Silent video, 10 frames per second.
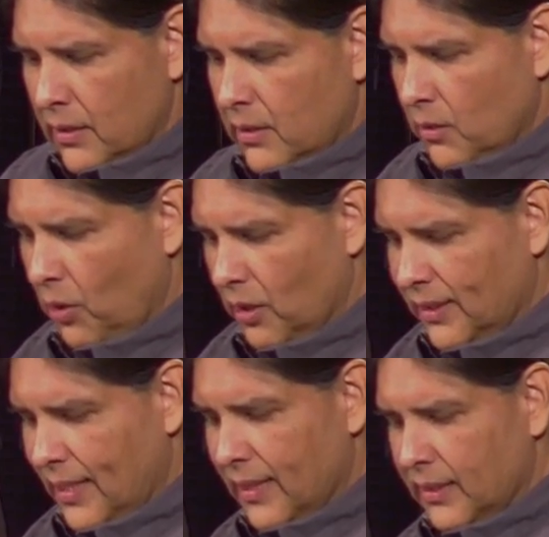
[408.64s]
The word
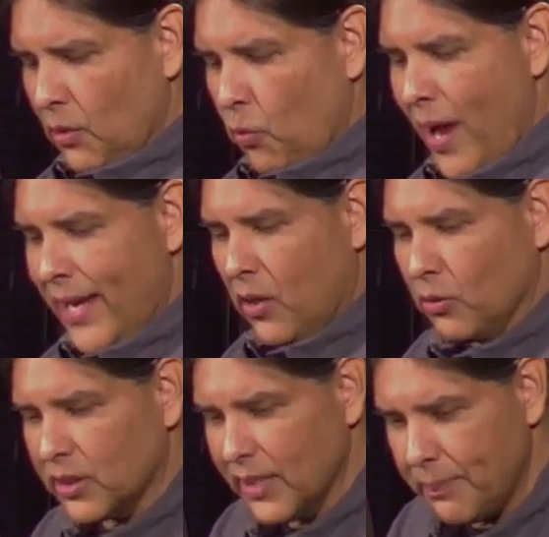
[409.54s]
says, Awake, O
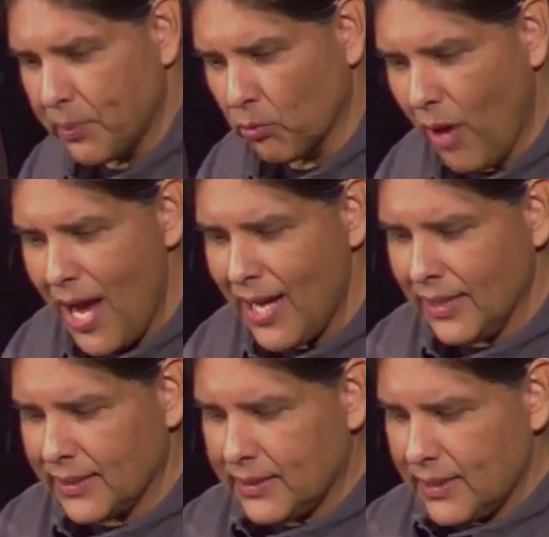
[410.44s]
sleeper,
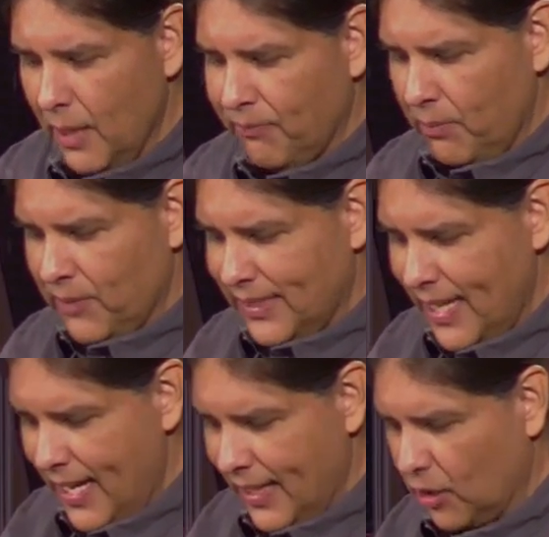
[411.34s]
rise up from the
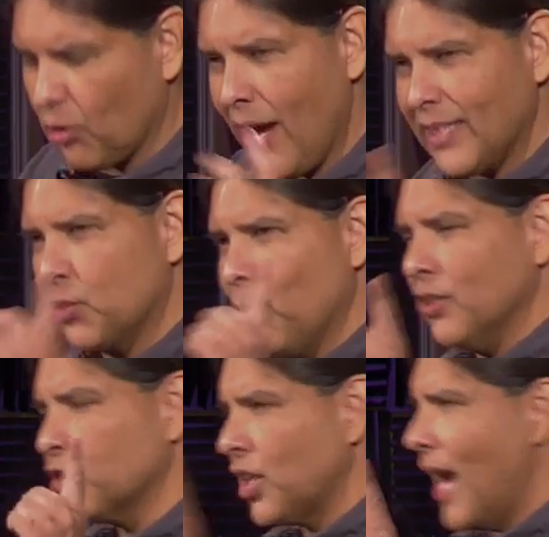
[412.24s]
dead, and Christ
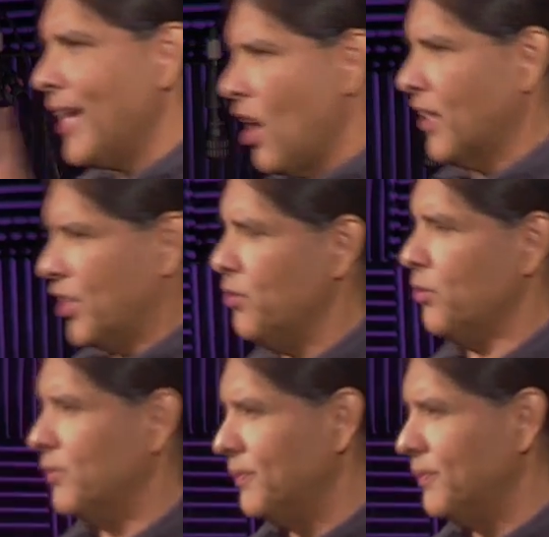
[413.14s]
will shine on you.